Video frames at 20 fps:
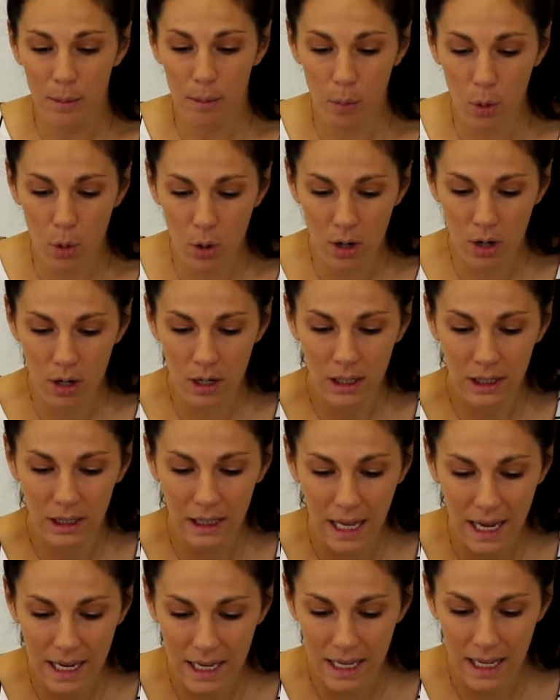more
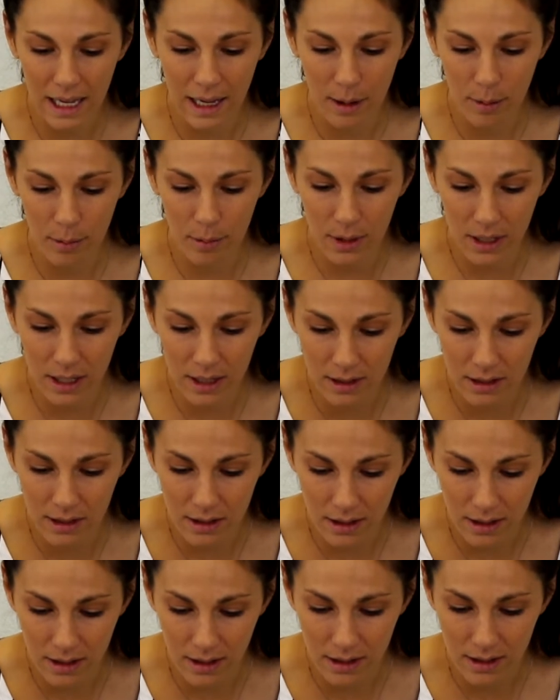like him
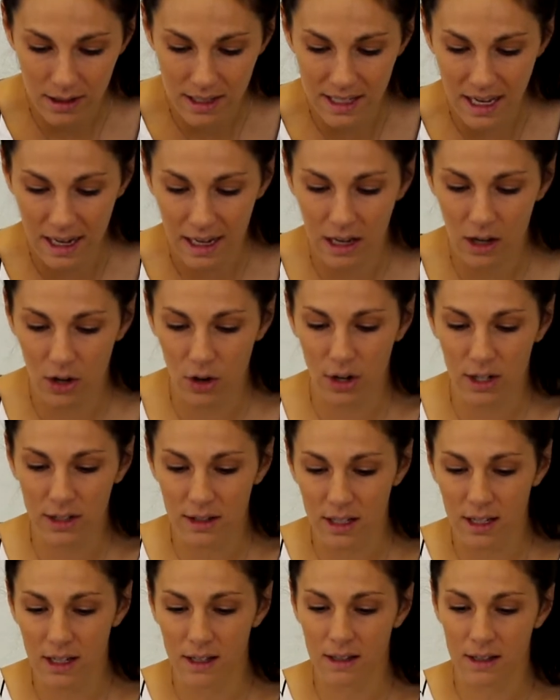in, in 2
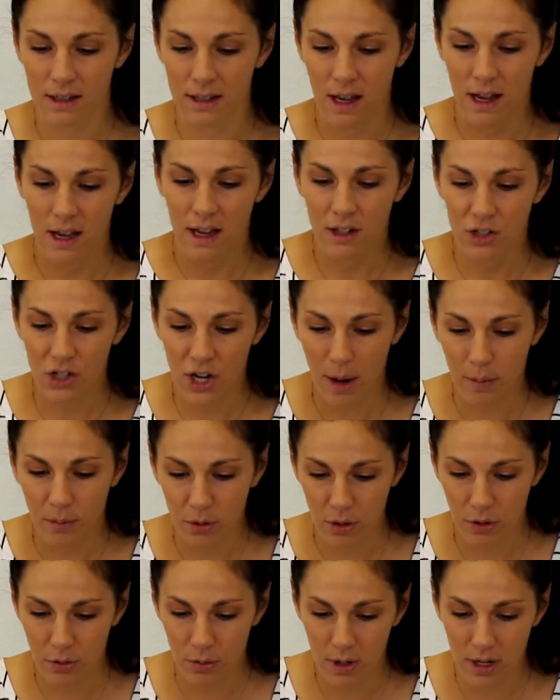corinthians
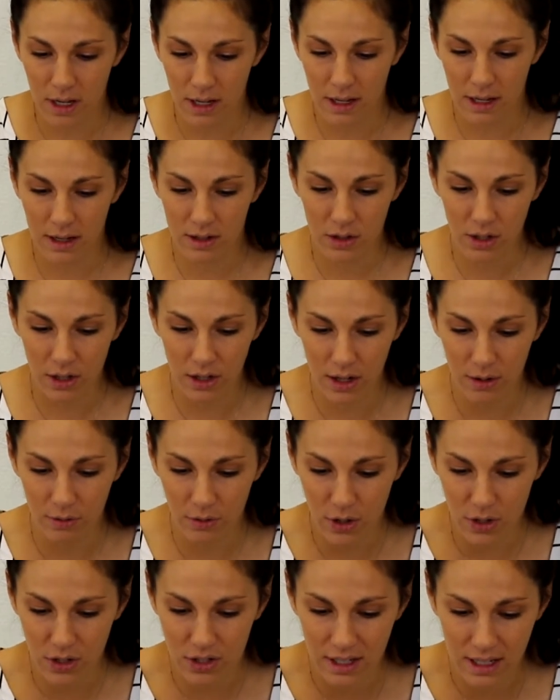chapter 3 starting in
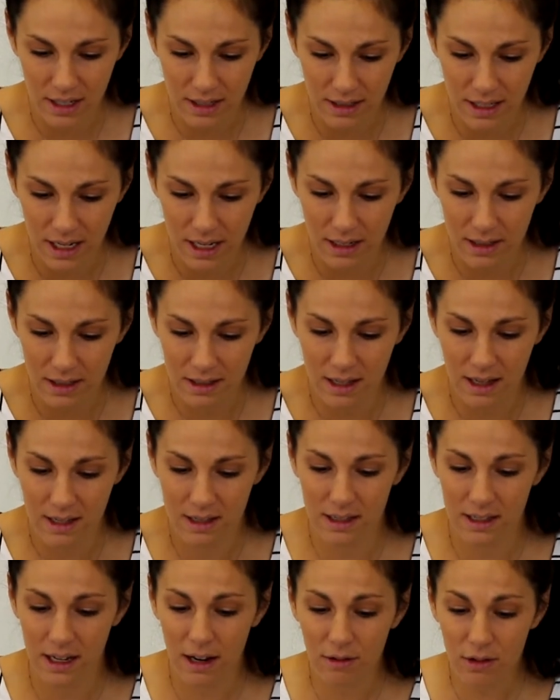verse 16 it
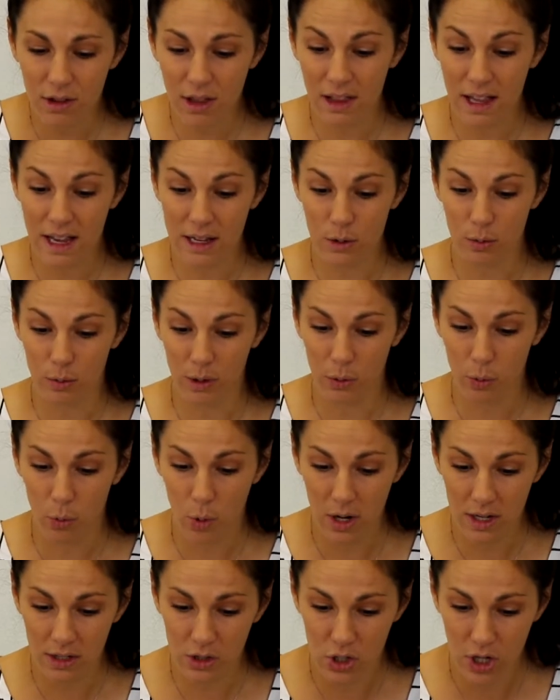says nevertheless when
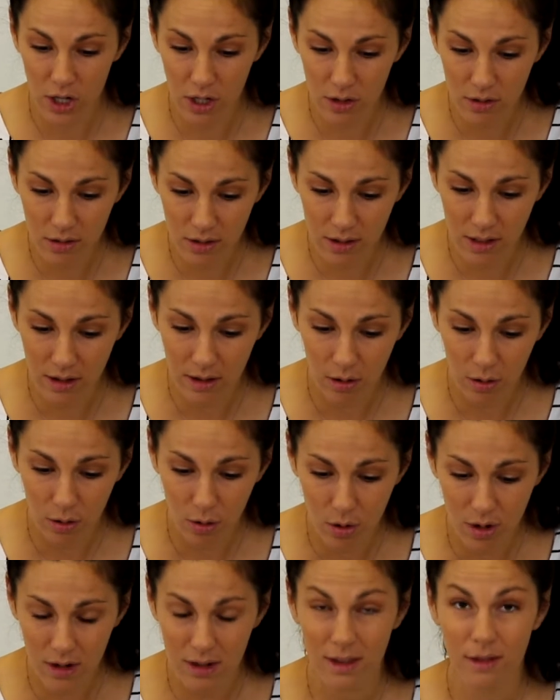one turns to the
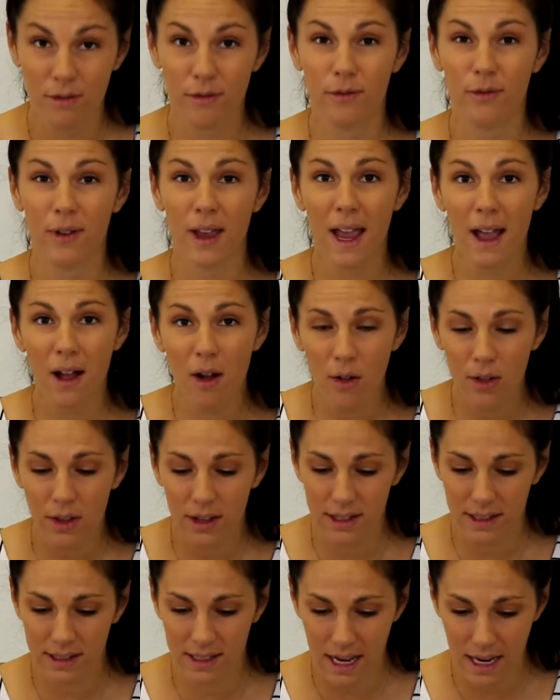lord the veil
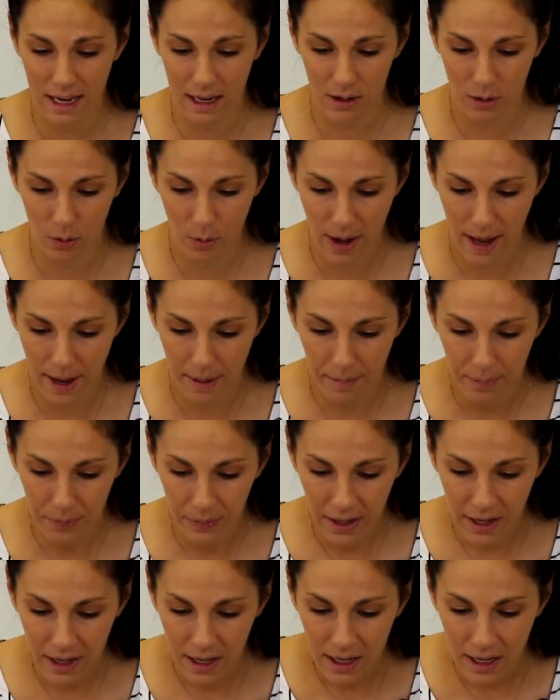is taken away
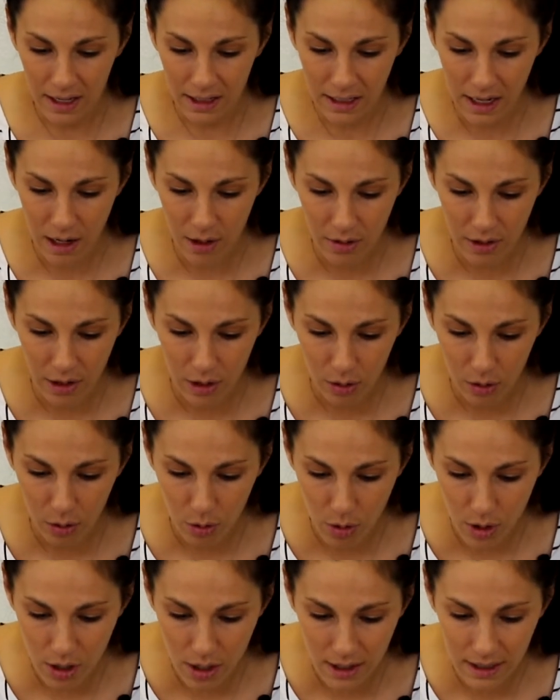now the
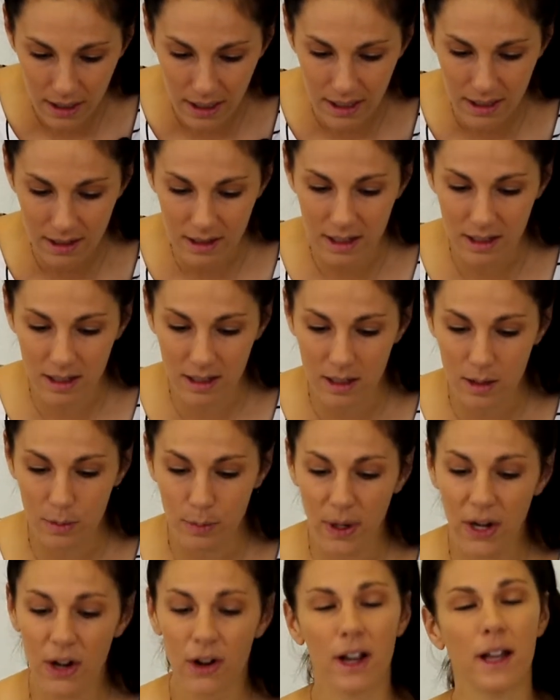lord is the
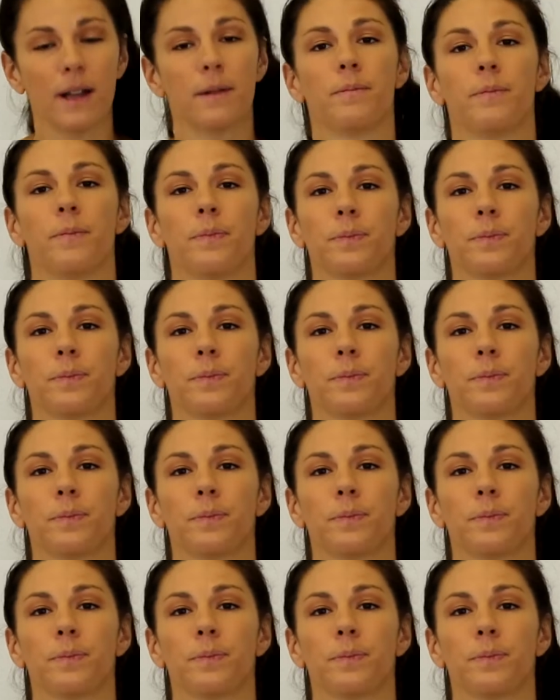spirit